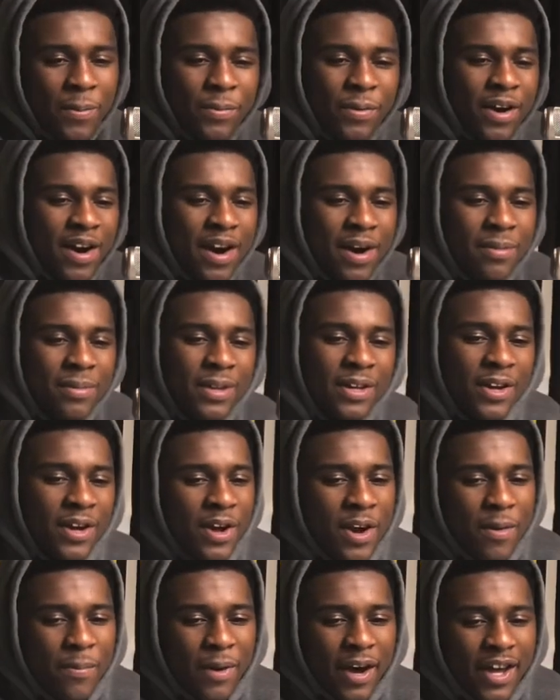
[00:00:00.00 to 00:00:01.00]
Probably got
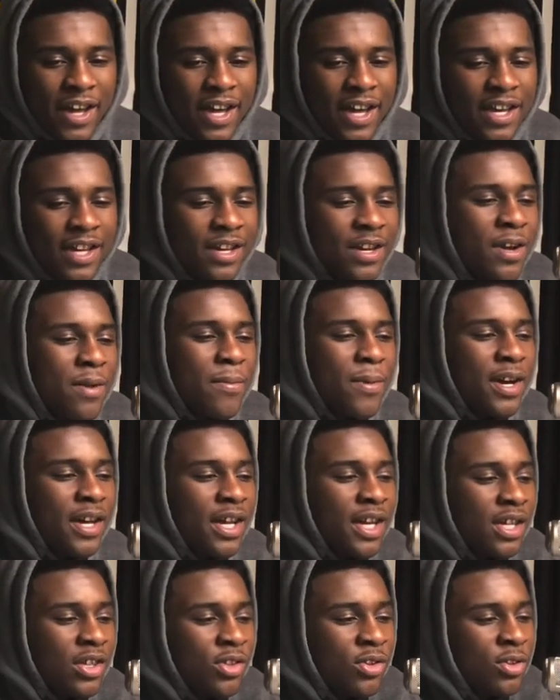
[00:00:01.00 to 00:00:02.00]
everybody got everybody
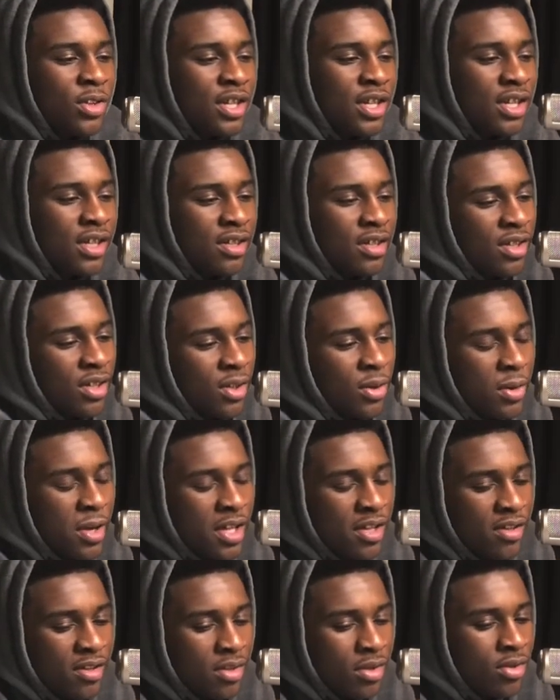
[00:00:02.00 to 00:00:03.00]
got dreads, little crazy
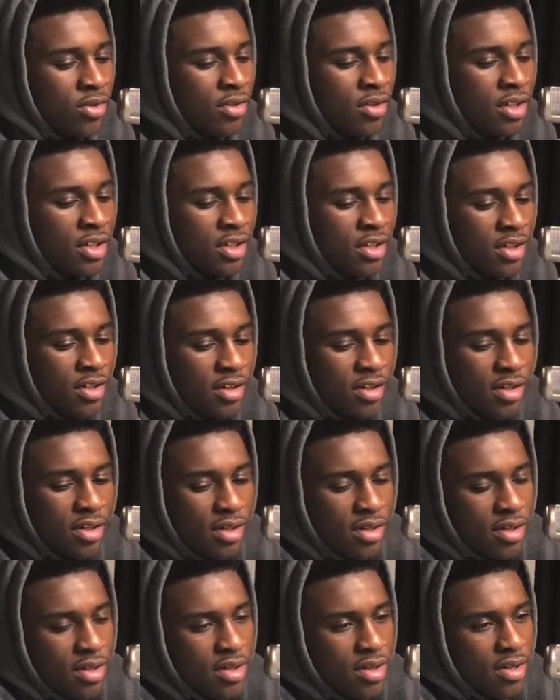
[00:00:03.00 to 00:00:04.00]
mm-hmm. little dreads.
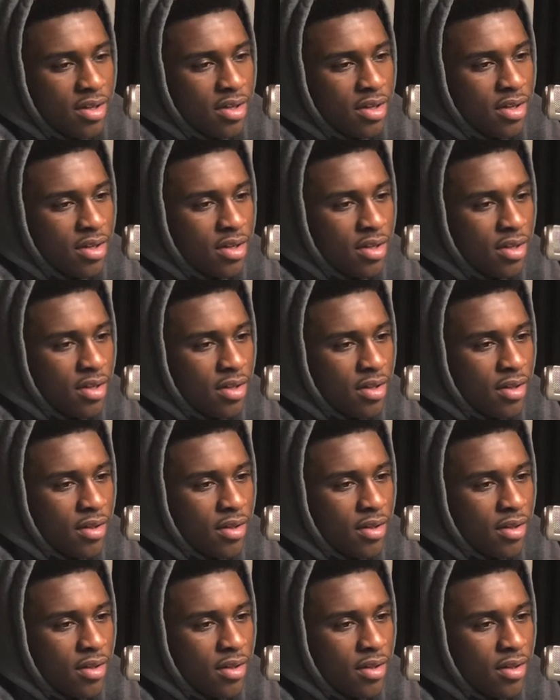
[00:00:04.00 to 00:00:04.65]
What's another city?